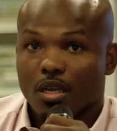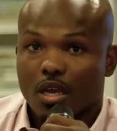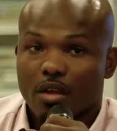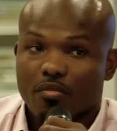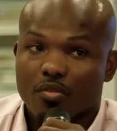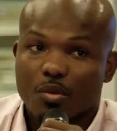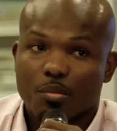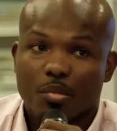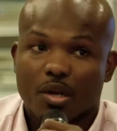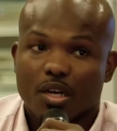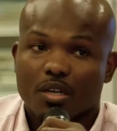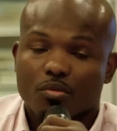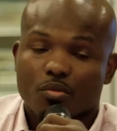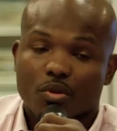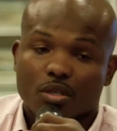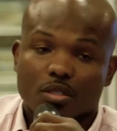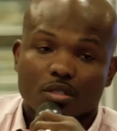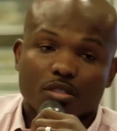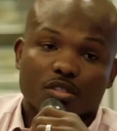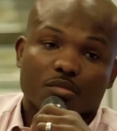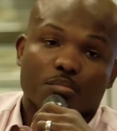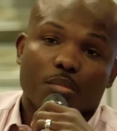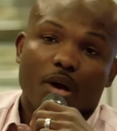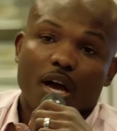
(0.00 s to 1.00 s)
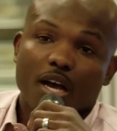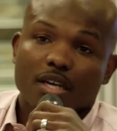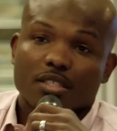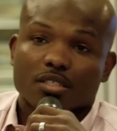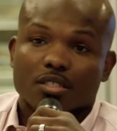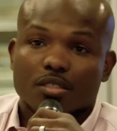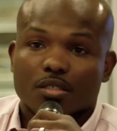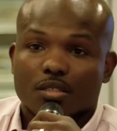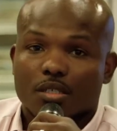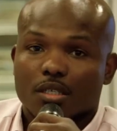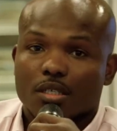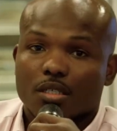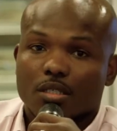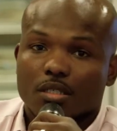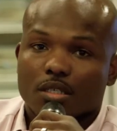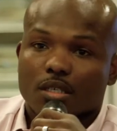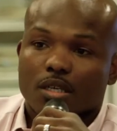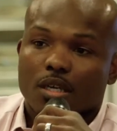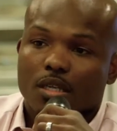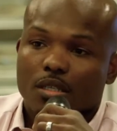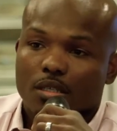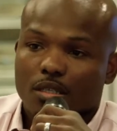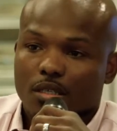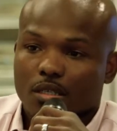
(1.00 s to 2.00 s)
everybody, whether it's boxing or
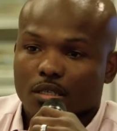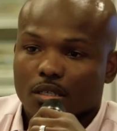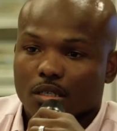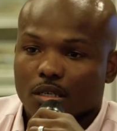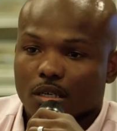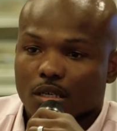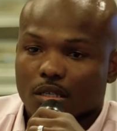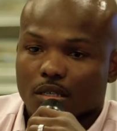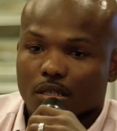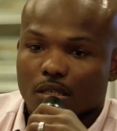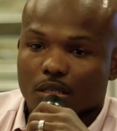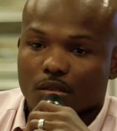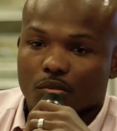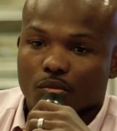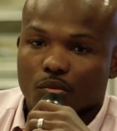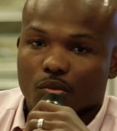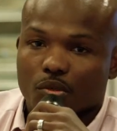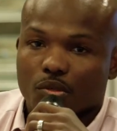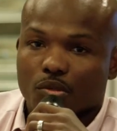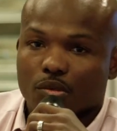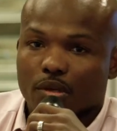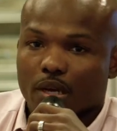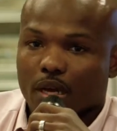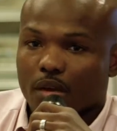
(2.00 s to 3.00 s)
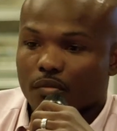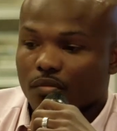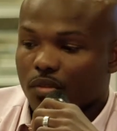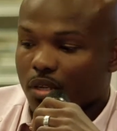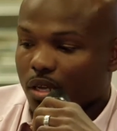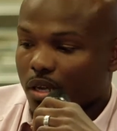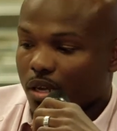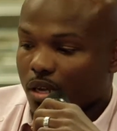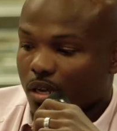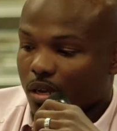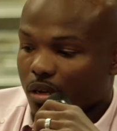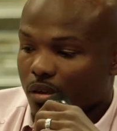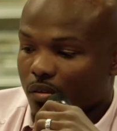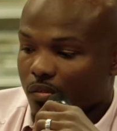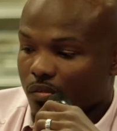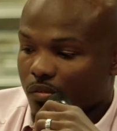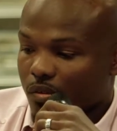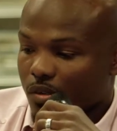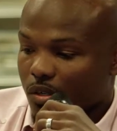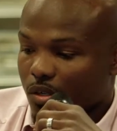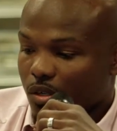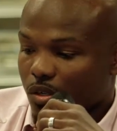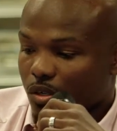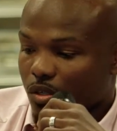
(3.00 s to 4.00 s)
anything, I think I think you have to have
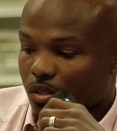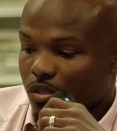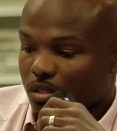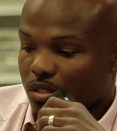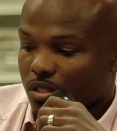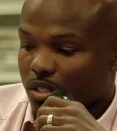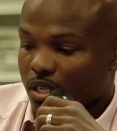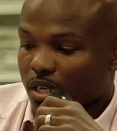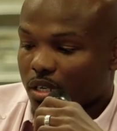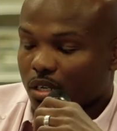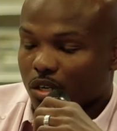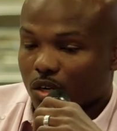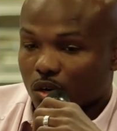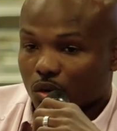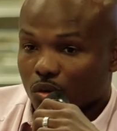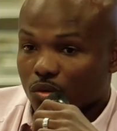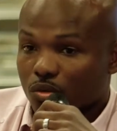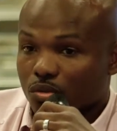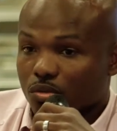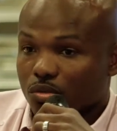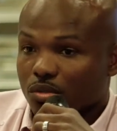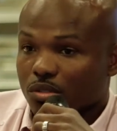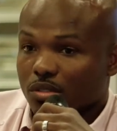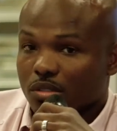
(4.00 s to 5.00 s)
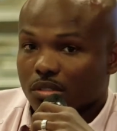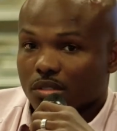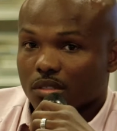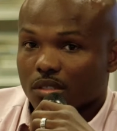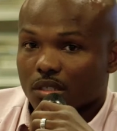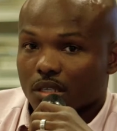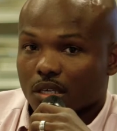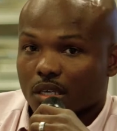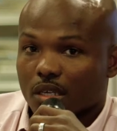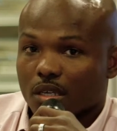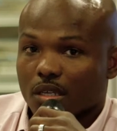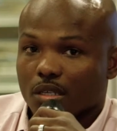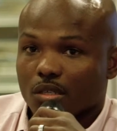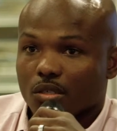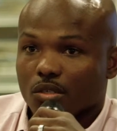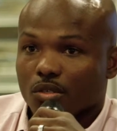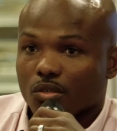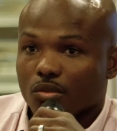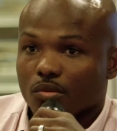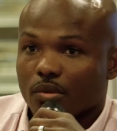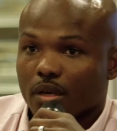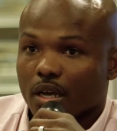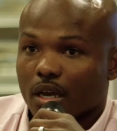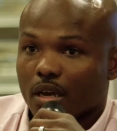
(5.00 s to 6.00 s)
set goals and
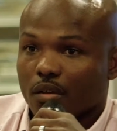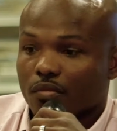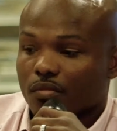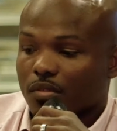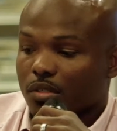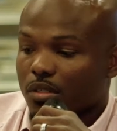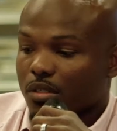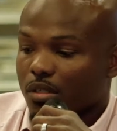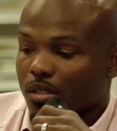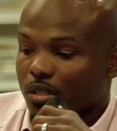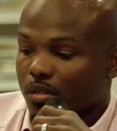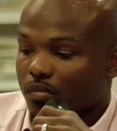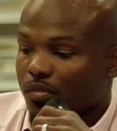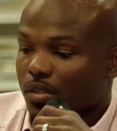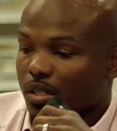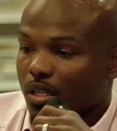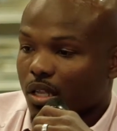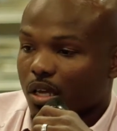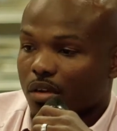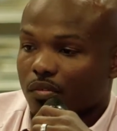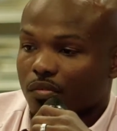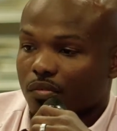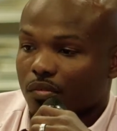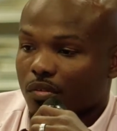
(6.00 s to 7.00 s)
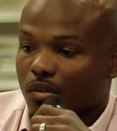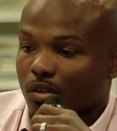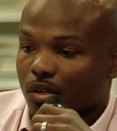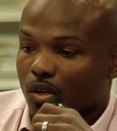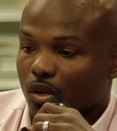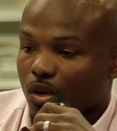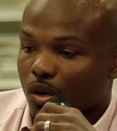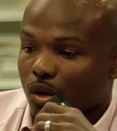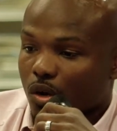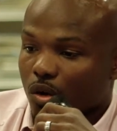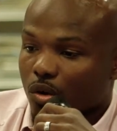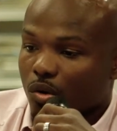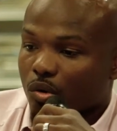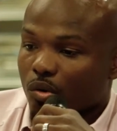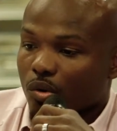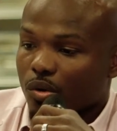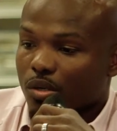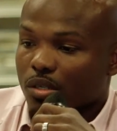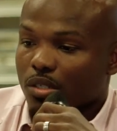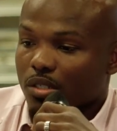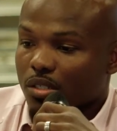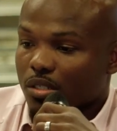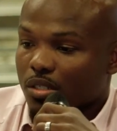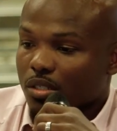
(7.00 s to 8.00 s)
you have to live your life
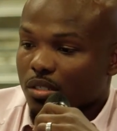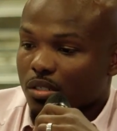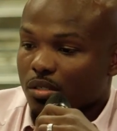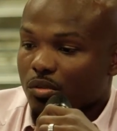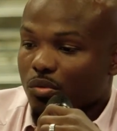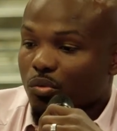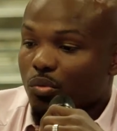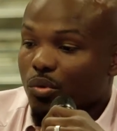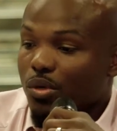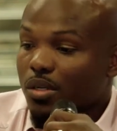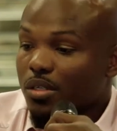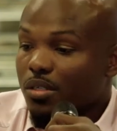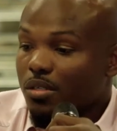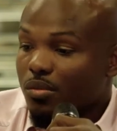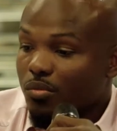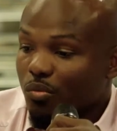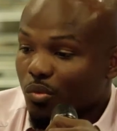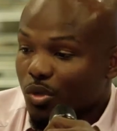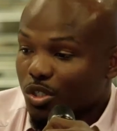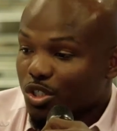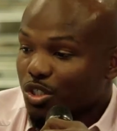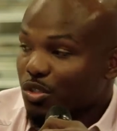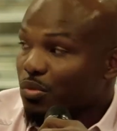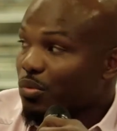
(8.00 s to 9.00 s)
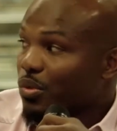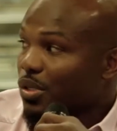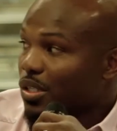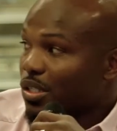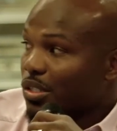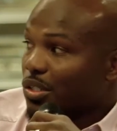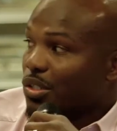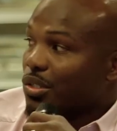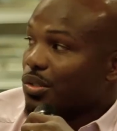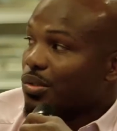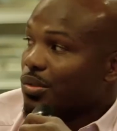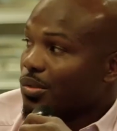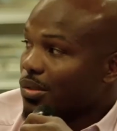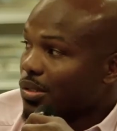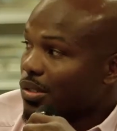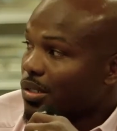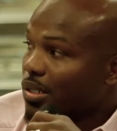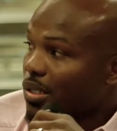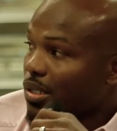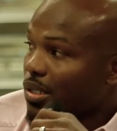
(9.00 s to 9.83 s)
according to you what what you want to do.